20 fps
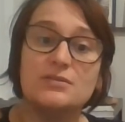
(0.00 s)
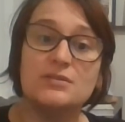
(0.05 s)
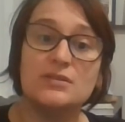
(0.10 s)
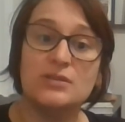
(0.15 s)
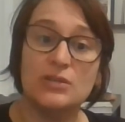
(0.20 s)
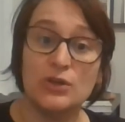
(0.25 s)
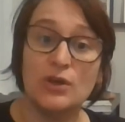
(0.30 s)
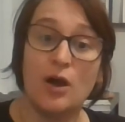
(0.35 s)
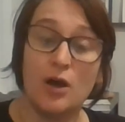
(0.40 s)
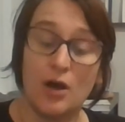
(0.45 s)

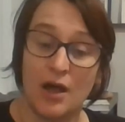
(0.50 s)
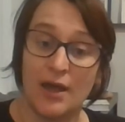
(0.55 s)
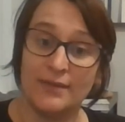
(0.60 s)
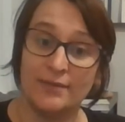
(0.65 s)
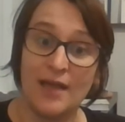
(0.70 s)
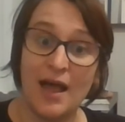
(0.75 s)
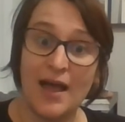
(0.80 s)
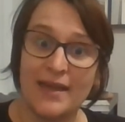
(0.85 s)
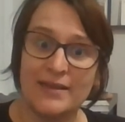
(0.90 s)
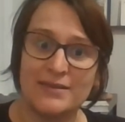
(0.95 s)
to
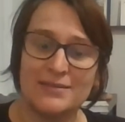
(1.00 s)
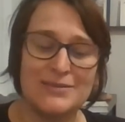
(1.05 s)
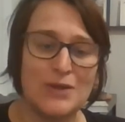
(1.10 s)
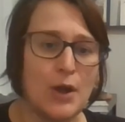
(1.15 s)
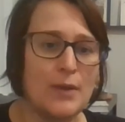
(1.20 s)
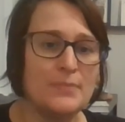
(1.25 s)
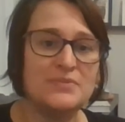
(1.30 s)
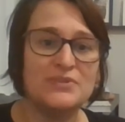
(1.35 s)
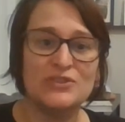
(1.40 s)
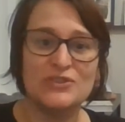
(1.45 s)
online.
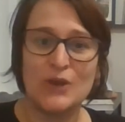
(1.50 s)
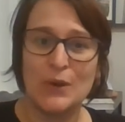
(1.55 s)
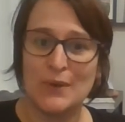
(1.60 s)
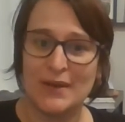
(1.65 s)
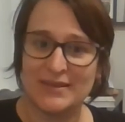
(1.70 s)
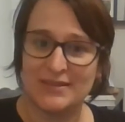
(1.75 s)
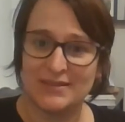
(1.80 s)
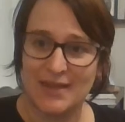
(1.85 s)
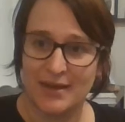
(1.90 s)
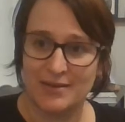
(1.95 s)
So I'm so
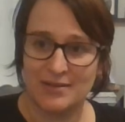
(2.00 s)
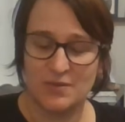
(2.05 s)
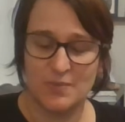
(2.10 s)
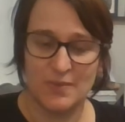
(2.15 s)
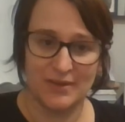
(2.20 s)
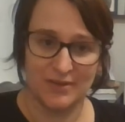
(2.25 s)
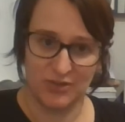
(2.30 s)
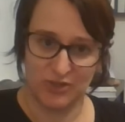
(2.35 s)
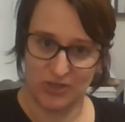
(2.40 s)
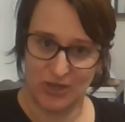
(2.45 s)
excited to
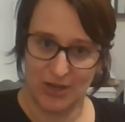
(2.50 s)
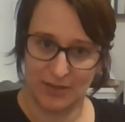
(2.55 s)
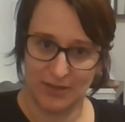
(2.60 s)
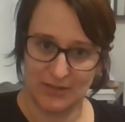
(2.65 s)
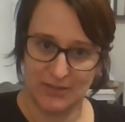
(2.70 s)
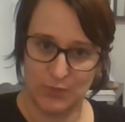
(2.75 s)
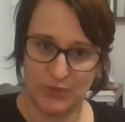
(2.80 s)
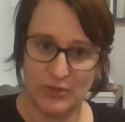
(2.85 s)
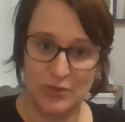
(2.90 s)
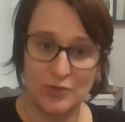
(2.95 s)
be able to share
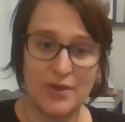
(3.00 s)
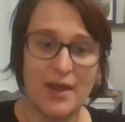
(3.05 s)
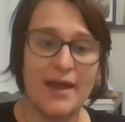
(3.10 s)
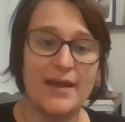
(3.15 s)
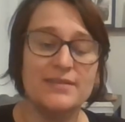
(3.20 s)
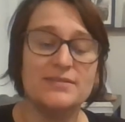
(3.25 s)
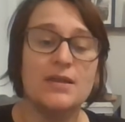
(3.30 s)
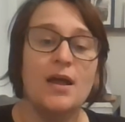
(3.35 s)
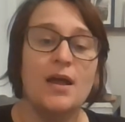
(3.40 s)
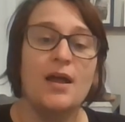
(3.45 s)
this with you
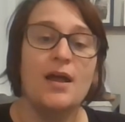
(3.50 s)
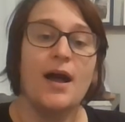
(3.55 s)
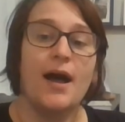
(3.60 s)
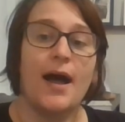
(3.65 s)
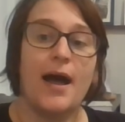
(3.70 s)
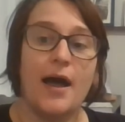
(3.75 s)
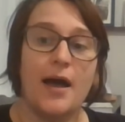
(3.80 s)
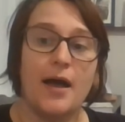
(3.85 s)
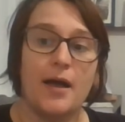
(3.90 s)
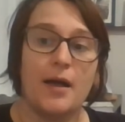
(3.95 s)
guys.
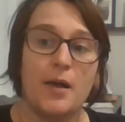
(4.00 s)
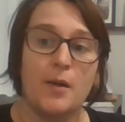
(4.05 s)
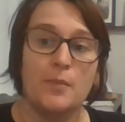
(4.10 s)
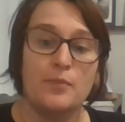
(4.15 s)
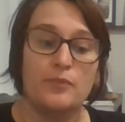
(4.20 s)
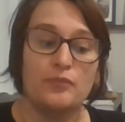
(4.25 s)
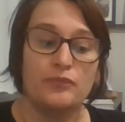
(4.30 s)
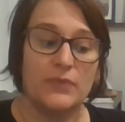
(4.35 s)
I